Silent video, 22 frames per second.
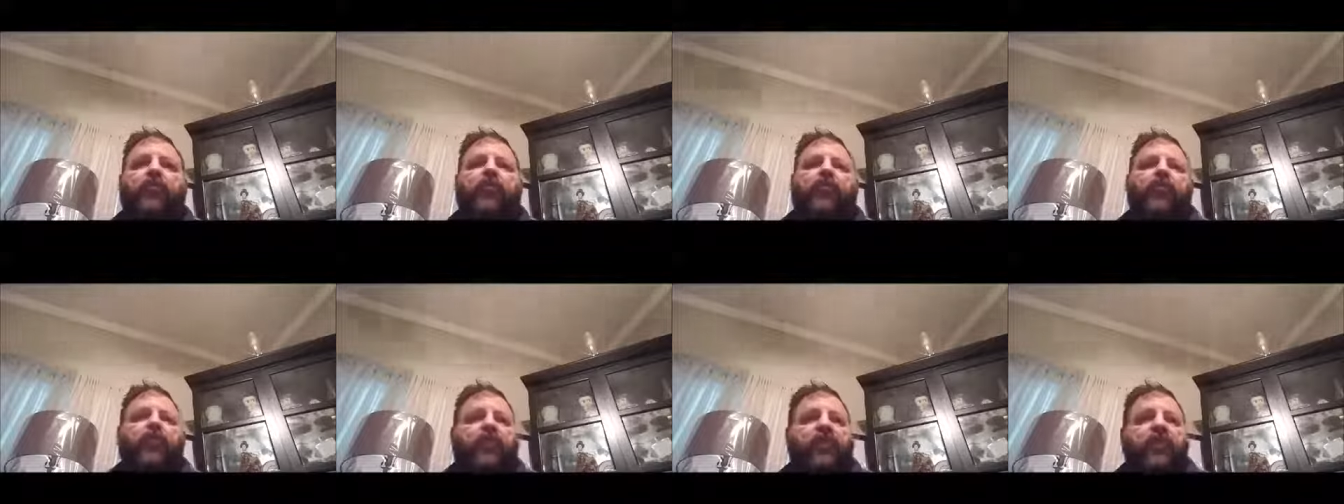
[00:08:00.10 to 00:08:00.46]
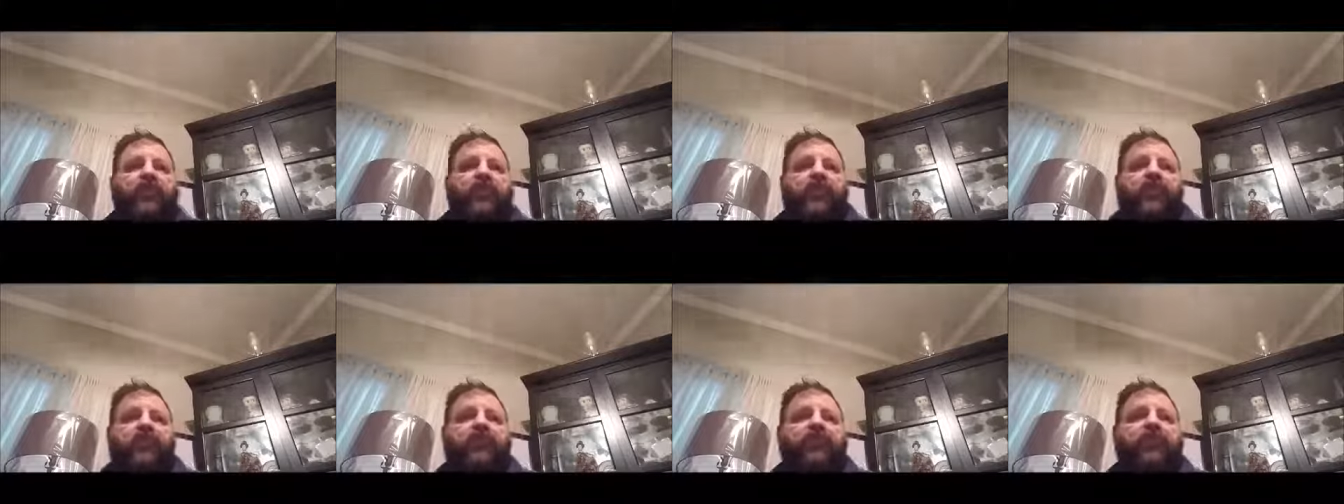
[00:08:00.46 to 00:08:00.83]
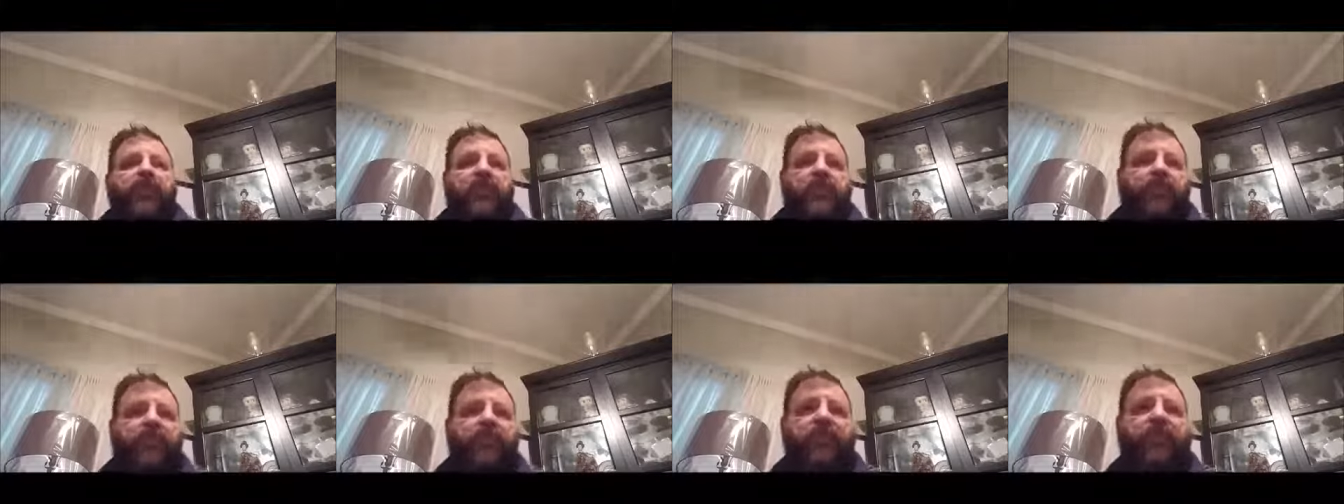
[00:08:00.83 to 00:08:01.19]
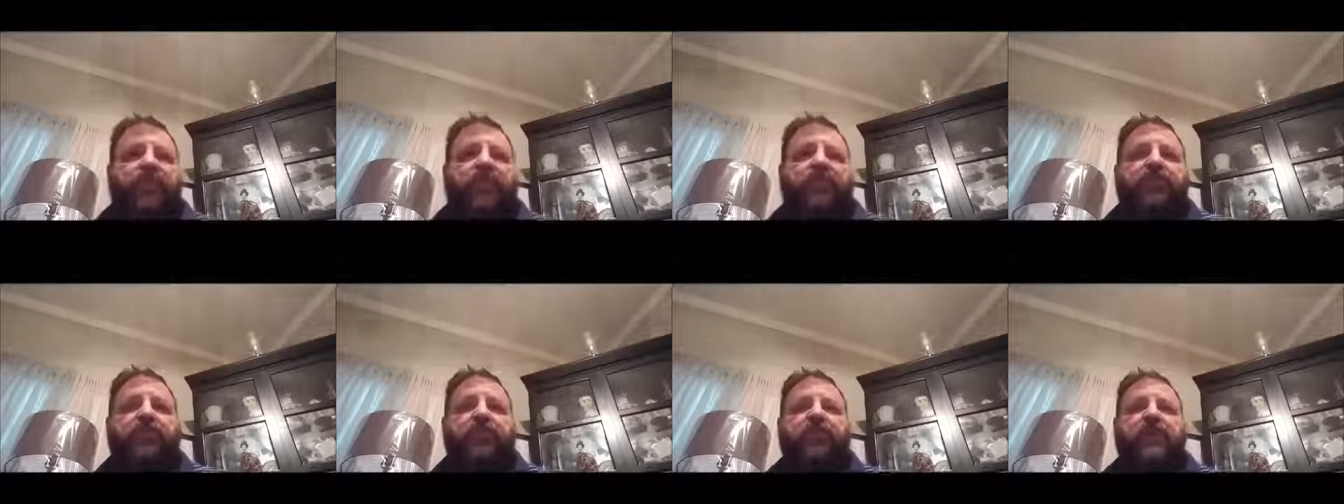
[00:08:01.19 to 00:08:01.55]
any of those type of
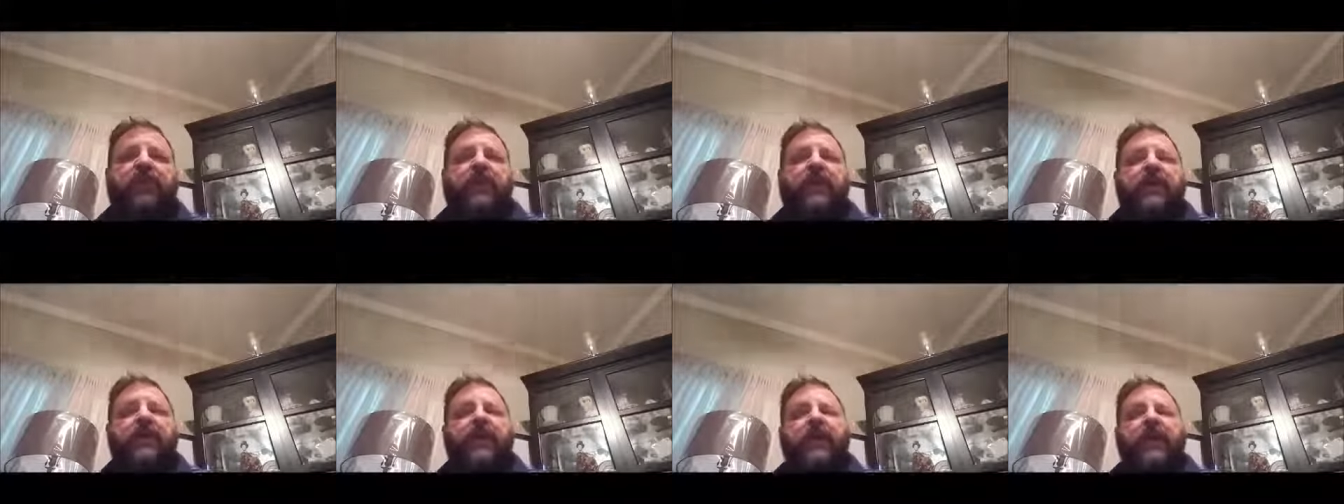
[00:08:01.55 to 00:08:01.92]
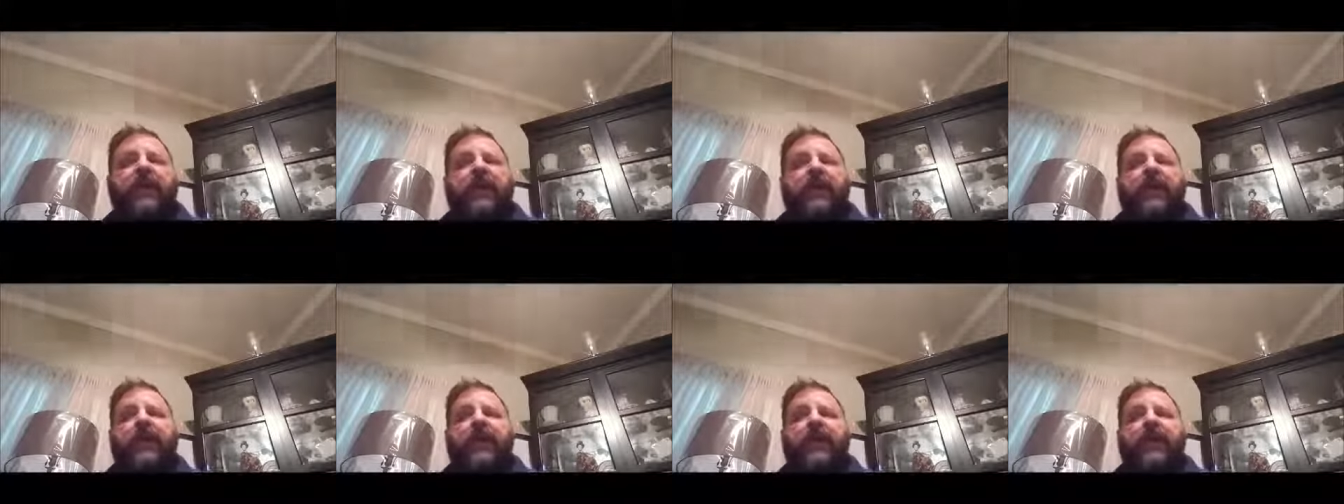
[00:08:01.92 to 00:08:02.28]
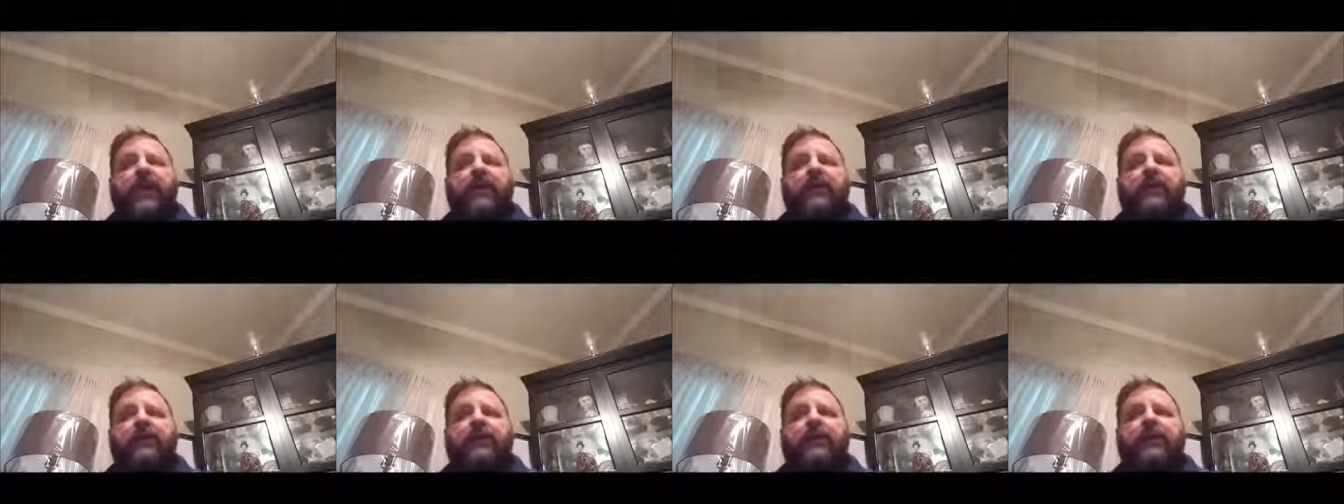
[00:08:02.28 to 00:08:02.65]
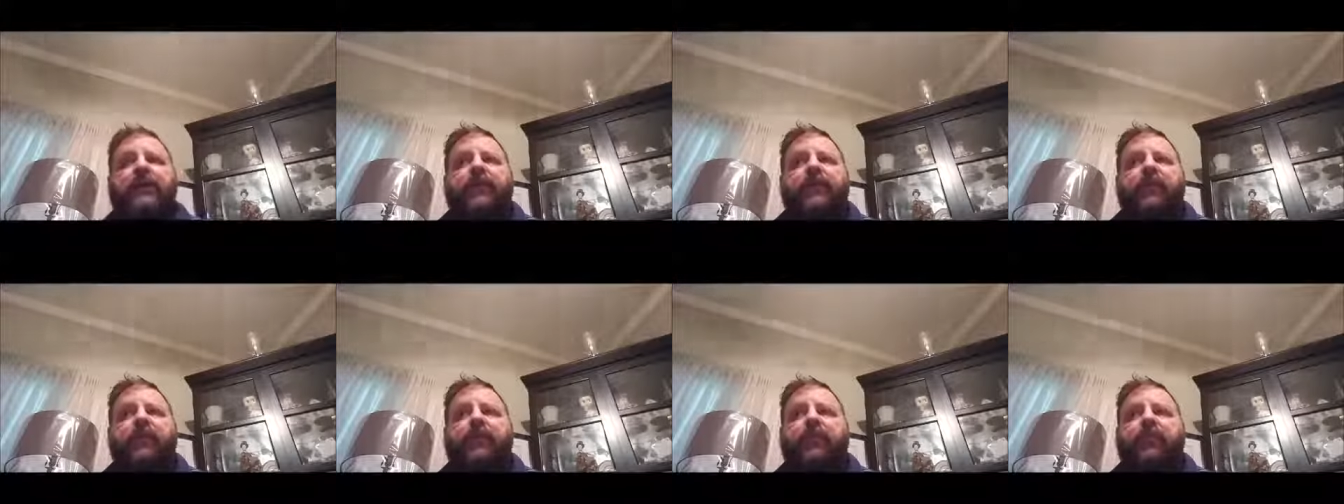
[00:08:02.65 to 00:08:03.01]
things, and
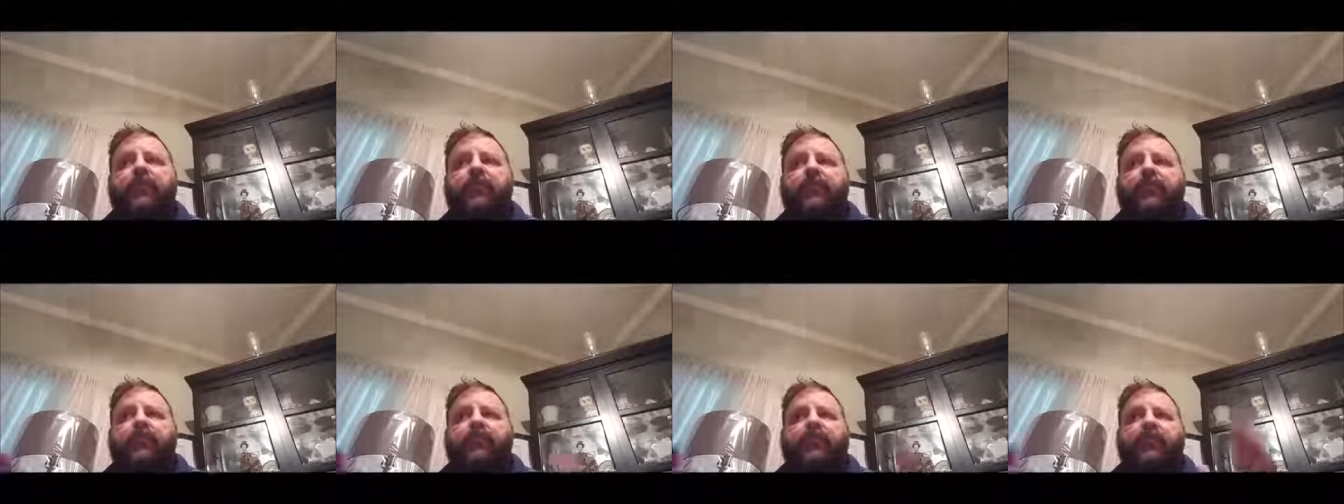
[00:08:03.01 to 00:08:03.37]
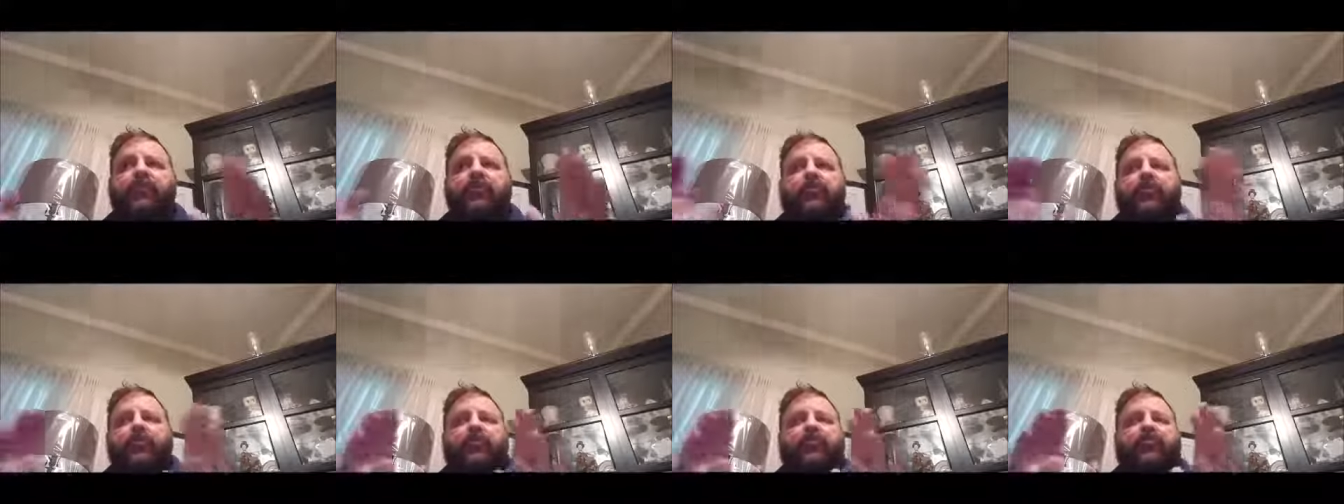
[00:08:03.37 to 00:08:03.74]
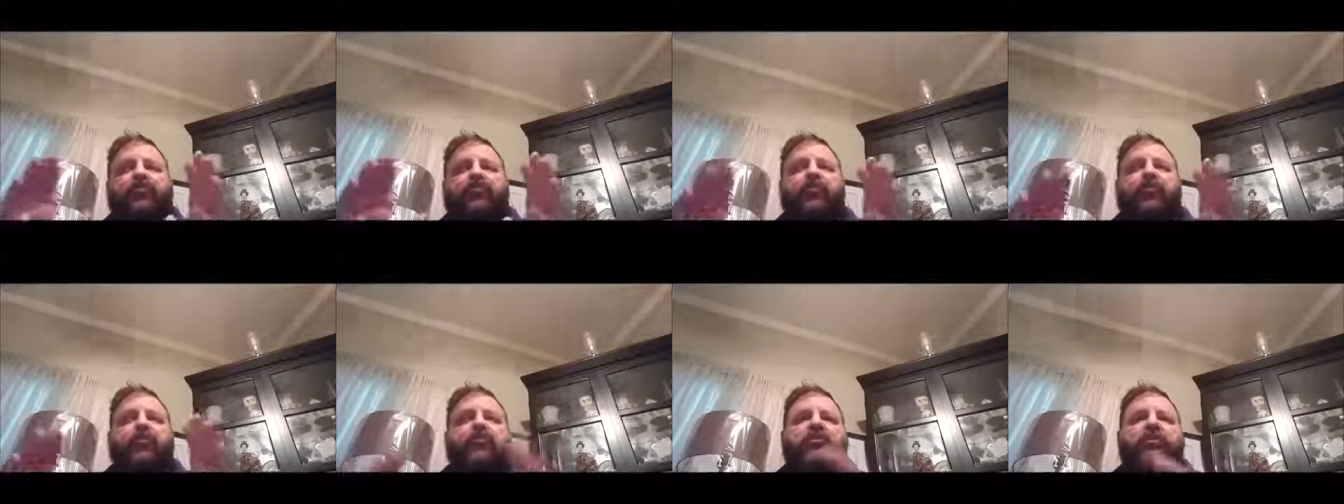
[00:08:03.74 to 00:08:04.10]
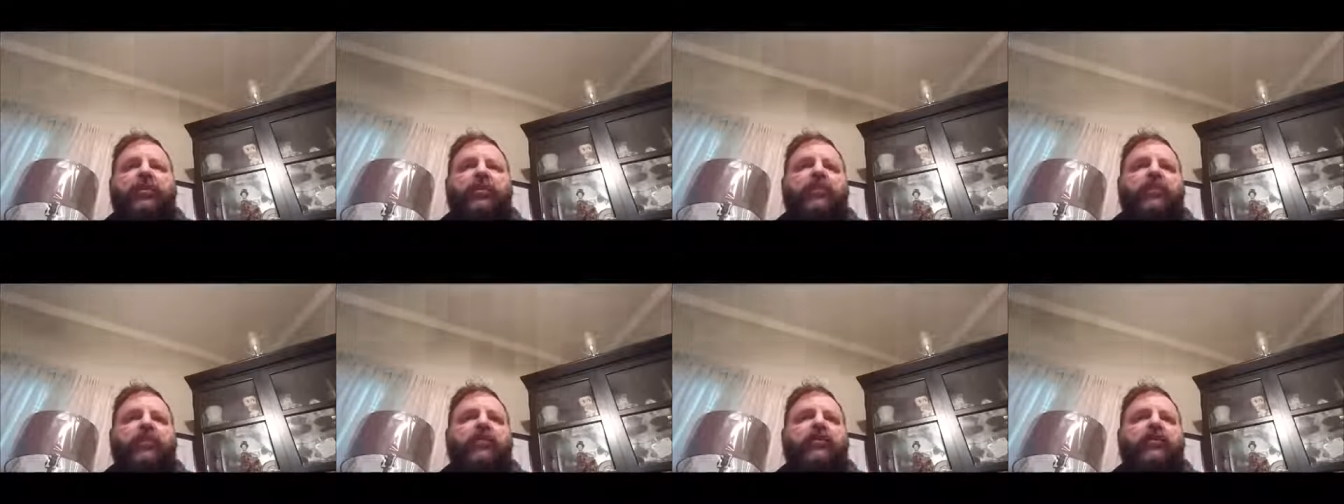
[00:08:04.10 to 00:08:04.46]
it'll shorten the
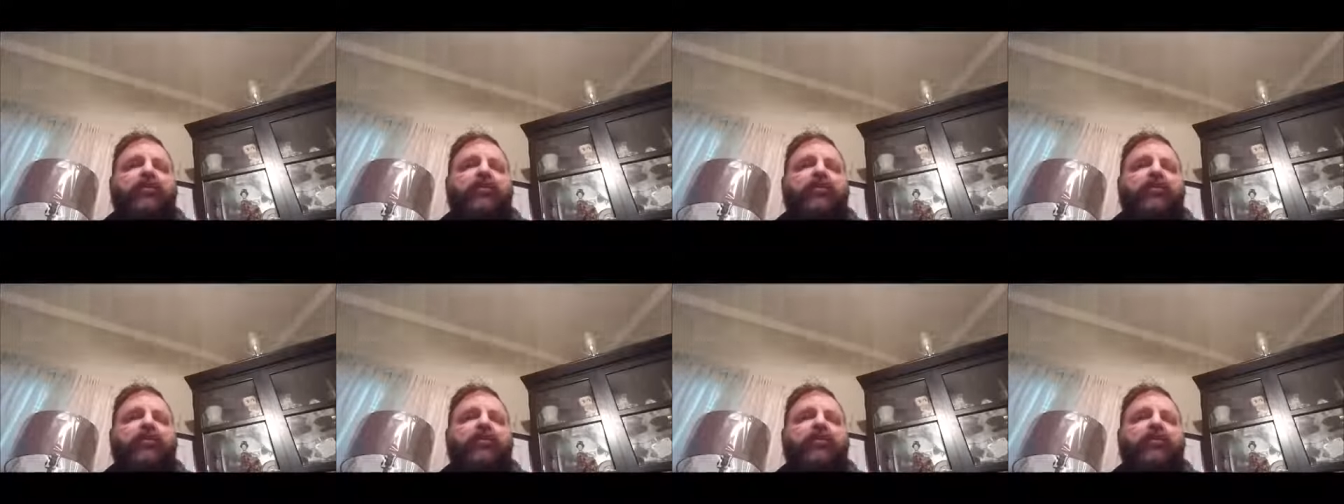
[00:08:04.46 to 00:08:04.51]
link.